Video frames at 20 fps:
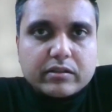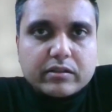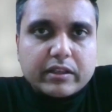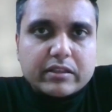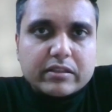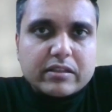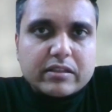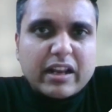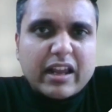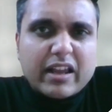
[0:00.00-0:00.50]

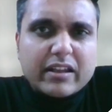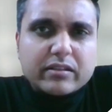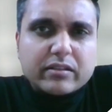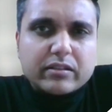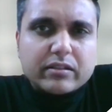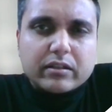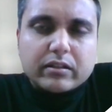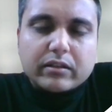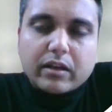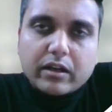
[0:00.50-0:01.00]
since
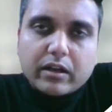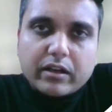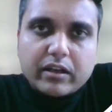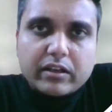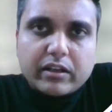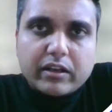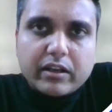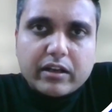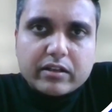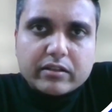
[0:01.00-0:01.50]
last 13
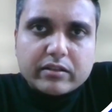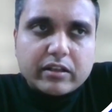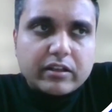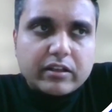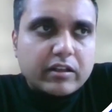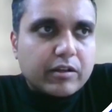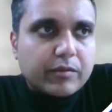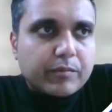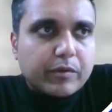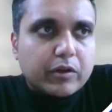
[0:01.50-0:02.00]
years
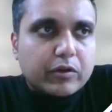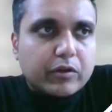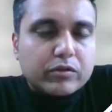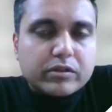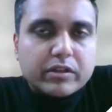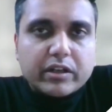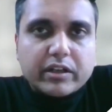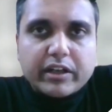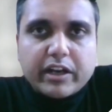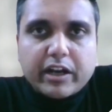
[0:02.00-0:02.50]
in
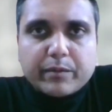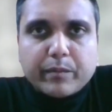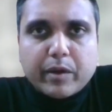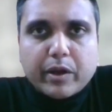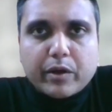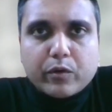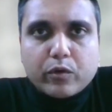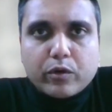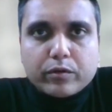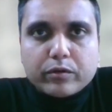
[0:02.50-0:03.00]
Bharuch city at
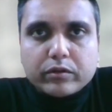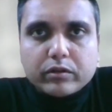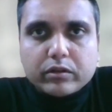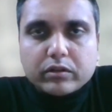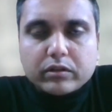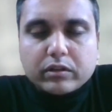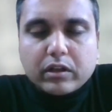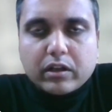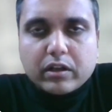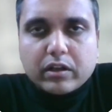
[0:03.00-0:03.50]
my own
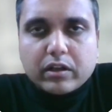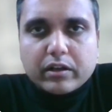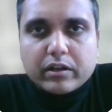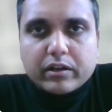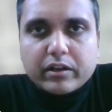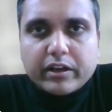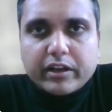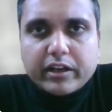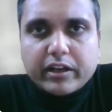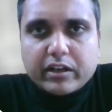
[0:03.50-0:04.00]

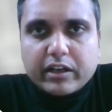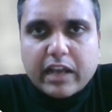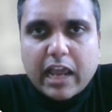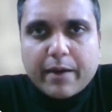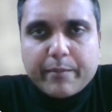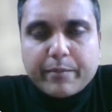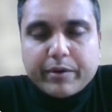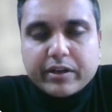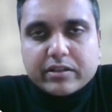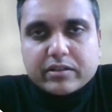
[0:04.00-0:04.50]
clinic,
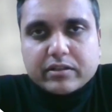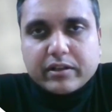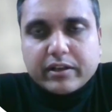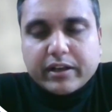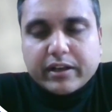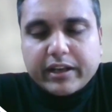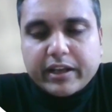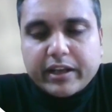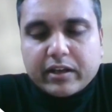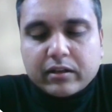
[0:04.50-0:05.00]
diabetes
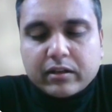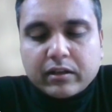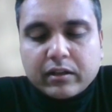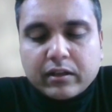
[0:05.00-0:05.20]
clinic.